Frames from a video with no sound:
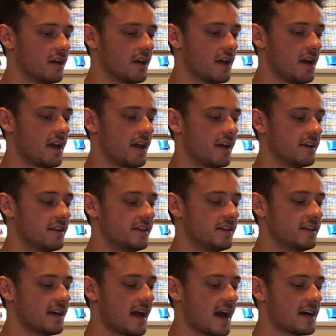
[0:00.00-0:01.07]
And
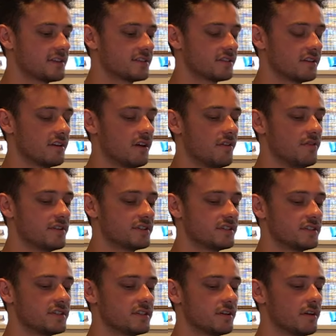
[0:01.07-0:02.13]
this
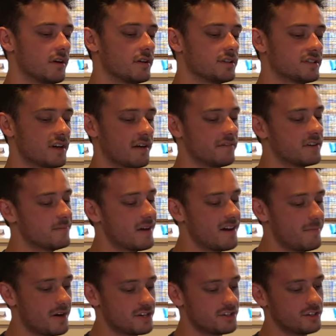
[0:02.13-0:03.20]
is stuff he may have
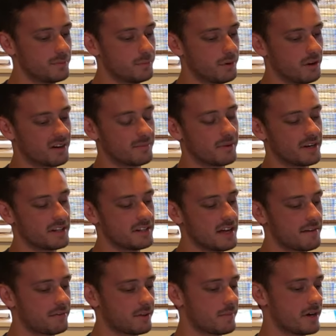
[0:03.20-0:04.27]
mentioned in the book, but he
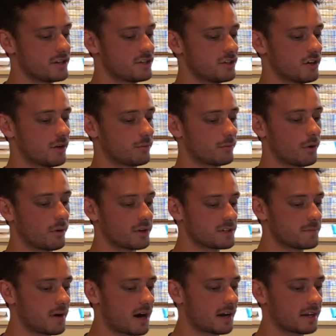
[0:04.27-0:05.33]
definitely mentioned on Rogan's
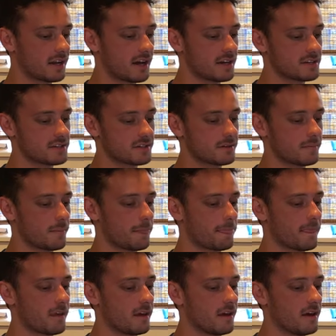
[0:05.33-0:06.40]
podcast.
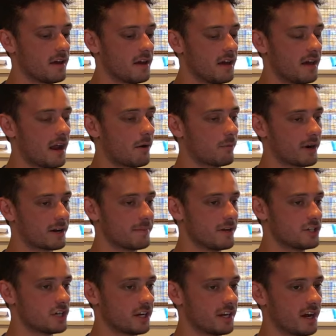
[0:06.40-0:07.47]
And I would recommend
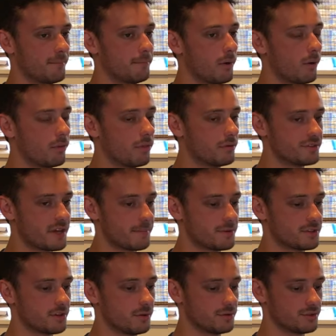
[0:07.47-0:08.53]
checking out both those
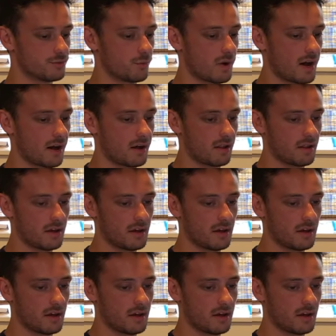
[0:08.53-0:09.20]
episodes as well.